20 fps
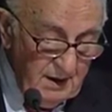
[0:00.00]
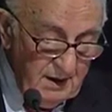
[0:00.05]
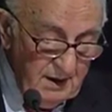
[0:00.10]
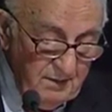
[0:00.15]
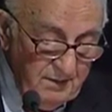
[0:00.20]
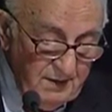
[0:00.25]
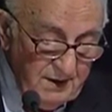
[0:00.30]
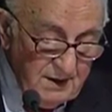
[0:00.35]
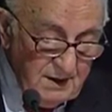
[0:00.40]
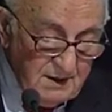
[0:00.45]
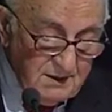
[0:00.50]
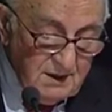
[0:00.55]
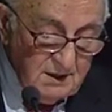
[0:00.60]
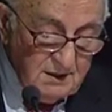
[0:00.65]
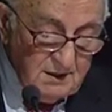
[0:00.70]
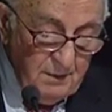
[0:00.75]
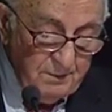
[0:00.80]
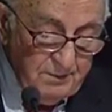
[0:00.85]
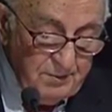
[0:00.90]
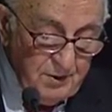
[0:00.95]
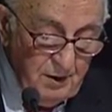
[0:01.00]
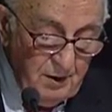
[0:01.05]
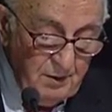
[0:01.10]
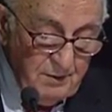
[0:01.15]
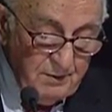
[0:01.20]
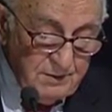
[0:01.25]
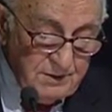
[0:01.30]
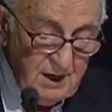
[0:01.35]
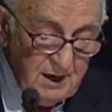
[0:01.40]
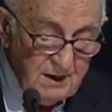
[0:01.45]
even as its
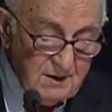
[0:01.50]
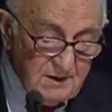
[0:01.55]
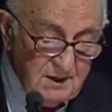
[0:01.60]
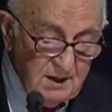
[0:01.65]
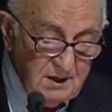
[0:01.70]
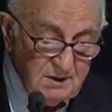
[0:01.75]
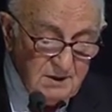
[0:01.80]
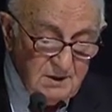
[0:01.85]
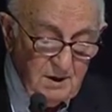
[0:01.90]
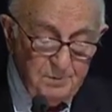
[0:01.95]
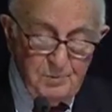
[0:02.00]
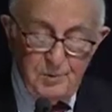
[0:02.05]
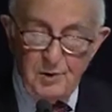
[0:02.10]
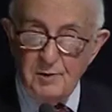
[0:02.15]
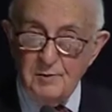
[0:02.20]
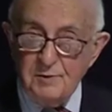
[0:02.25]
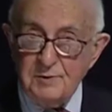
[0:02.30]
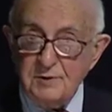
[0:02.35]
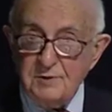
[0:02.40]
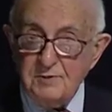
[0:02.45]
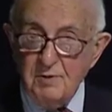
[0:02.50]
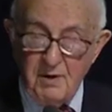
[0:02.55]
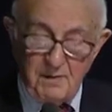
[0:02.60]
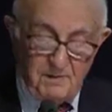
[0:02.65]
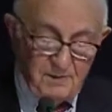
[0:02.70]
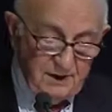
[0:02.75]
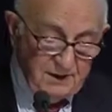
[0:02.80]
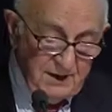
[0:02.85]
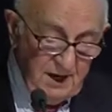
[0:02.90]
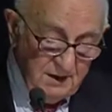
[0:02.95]
approach to
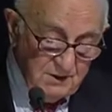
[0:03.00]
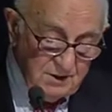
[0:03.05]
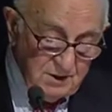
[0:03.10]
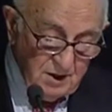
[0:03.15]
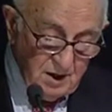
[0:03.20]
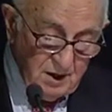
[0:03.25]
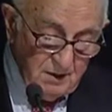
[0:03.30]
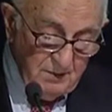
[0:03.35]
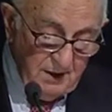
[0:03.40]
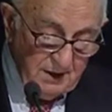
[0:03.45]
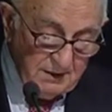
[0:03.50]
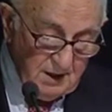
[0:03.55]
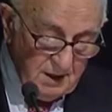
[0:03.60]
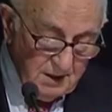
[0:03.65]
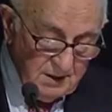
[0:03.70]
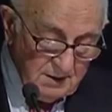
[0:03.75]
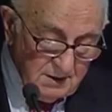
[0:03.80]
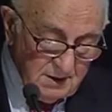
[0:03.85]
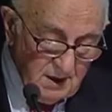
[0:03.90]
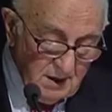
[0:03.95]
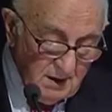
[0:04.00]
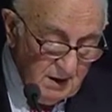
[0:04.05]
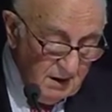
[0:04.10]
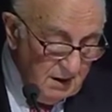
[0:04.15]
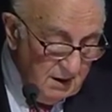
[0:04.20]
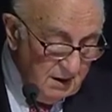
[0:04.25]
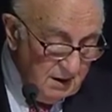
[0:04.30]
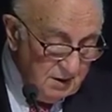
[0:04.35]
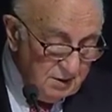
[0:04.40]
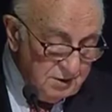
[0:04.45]
evidentiary matters
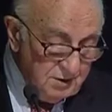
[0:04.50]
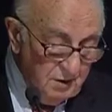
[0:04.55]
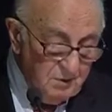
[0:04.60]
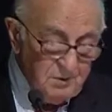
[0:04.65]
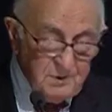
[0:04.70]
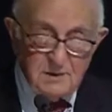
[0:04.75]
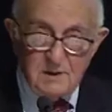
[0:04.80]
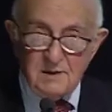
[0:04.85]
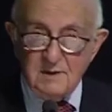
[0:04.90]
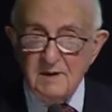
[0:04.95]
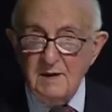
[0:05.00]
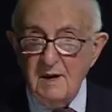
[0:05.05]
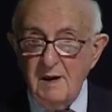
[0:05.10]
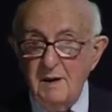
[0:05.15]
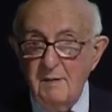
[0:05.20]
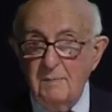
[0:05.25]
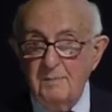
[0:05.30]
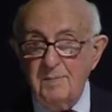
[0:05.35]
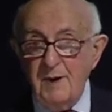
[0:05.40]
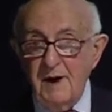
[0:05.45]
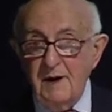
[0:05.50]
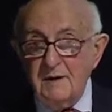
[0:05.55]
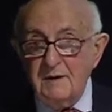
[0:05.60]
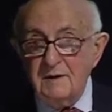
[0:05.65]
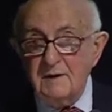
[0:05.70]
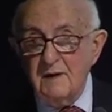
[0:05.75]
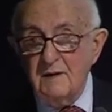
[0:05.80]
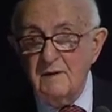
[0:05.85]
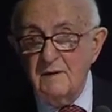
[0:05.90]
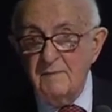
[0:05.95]
showed the
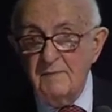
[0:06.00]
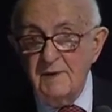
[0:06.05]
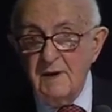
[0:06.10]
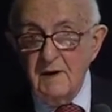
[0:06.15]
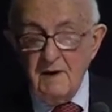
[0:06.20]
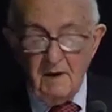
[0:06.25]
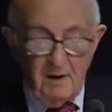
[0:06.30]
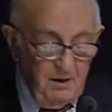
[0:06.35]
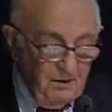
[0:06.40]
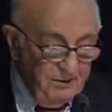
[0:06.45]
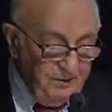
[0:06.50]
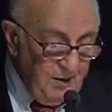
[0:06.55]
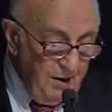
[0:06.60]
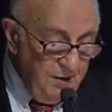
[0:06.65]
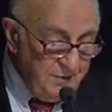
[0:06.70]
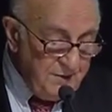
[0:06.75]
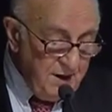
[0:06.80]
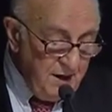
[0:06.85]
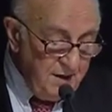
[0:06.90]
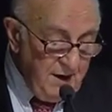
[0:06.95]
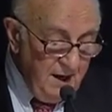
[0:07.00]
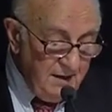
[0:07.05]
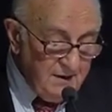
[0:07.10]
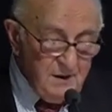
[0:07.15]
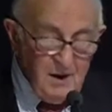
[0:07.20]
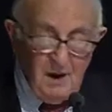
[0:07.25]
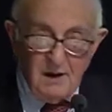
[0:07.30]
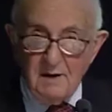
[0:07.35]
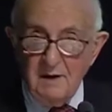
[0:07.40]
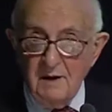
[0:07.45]
impact of
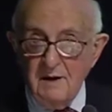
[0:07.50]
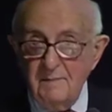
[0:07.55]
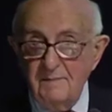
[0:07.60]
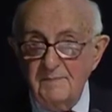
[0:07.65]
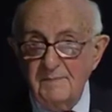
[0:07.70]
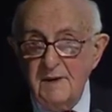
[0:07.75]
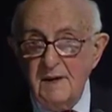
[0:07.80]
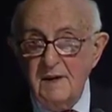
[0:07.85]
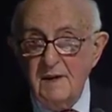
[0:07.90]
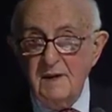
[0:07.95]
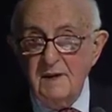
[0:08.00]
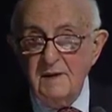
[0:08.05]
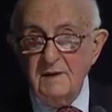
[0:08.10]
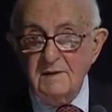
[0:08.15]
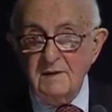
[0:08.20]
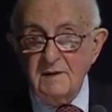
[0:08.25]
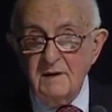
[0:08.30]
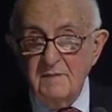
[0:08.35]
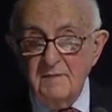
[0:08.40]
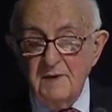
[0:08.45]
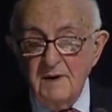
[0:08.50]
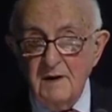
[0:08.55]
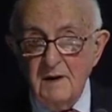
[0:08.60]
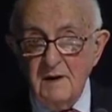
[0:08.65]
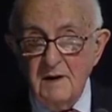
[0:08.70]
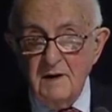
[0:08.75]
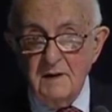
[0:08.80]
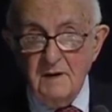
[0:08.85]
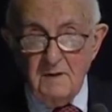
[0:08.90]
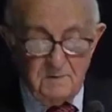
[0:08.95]
continental civil
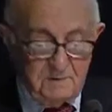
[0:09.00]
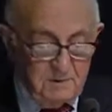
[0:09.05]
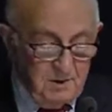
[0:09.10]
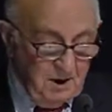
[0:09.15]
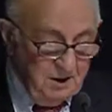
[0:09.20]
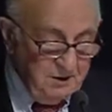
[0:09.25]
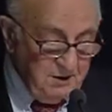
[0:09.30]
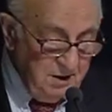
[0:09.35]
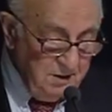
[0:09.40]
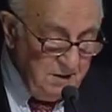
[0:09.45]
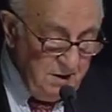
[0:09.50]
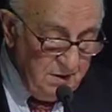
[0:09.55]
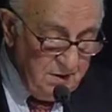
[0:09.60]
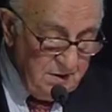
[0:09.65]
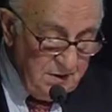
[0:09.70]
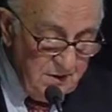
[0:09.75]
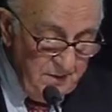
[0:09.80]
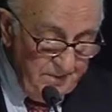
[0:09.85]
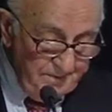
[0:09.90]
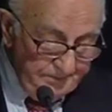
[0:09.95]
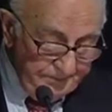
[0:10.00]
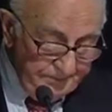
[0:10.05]
law traditions.